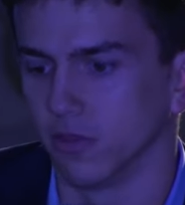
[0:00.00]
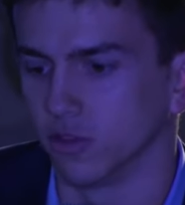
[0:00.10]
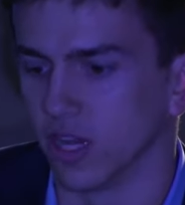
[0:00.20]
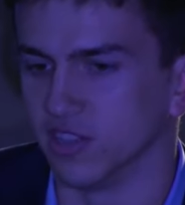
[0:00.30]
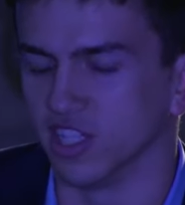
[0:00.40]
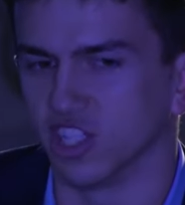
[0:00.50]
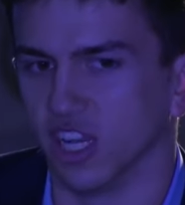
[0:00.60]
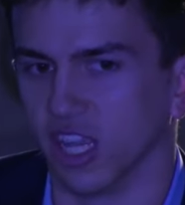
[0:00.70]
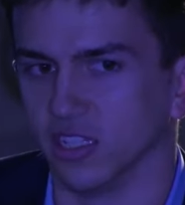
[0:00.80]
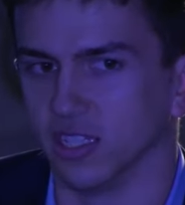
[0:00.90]

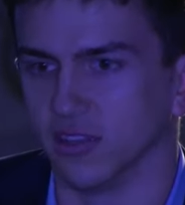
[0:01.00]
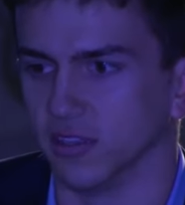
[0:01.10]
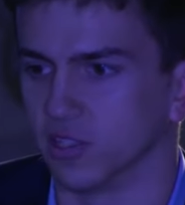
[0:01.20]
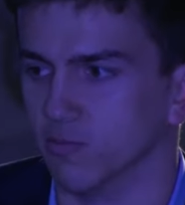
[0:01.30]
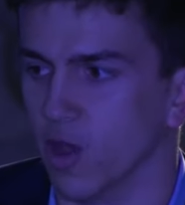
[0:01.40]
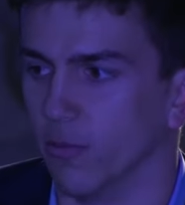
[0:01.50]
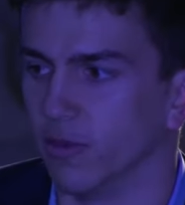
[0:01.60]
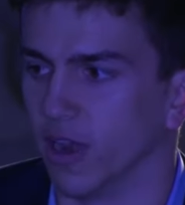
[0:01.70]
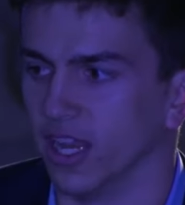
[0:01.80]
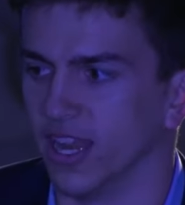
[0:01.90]
transitioning into this
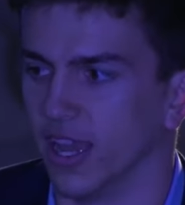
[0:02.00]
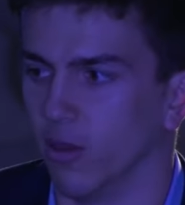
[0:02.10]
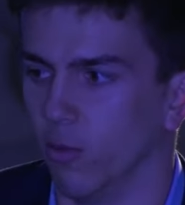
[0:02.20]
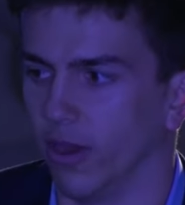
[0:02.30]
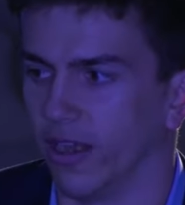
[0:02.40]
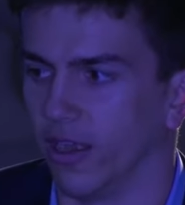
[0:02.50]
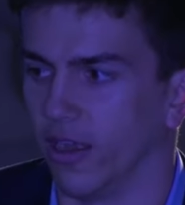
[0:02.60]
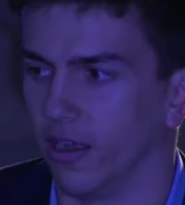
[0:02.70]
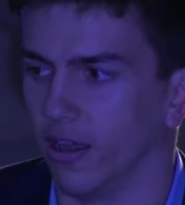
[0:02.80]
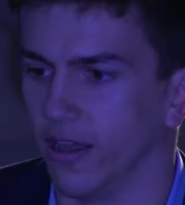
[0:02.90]
moment right now
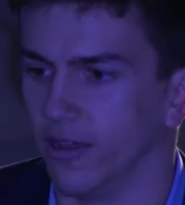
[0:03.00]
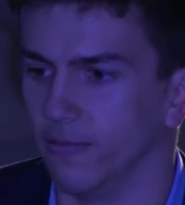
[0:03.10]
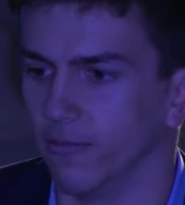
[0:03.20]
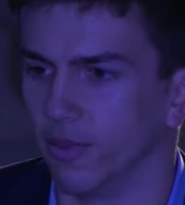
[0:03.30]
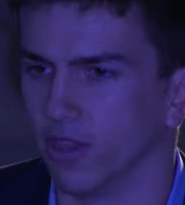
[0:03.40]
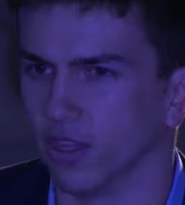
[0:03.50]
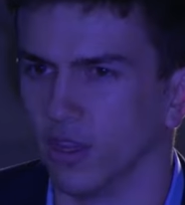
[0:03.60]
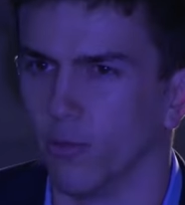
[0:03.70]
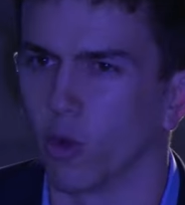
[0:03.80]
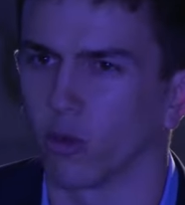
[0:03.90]
where um, you
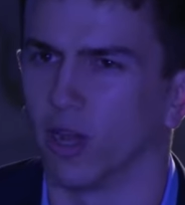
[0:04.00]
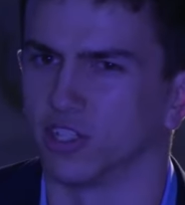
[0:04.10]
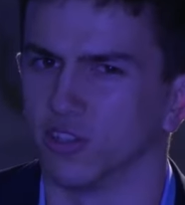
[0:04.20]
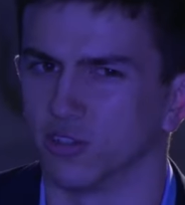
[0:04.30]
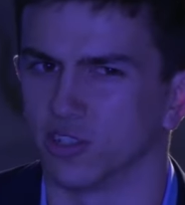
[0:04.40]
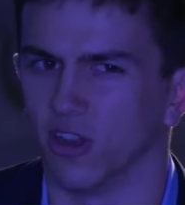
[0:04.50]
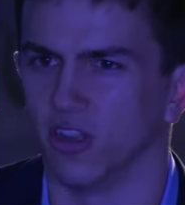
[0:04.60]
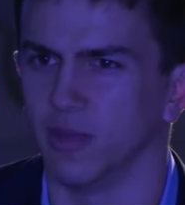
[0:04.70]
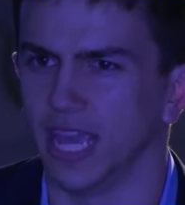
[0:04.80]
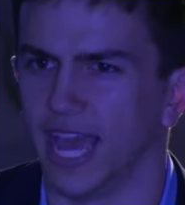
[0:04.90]
know, more questions are
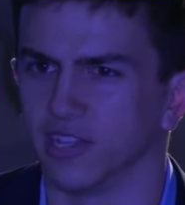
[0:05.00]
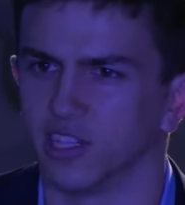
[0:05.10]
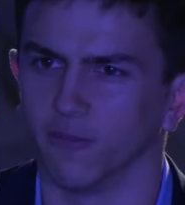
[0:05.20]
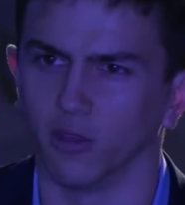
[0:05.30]
starting to be asked.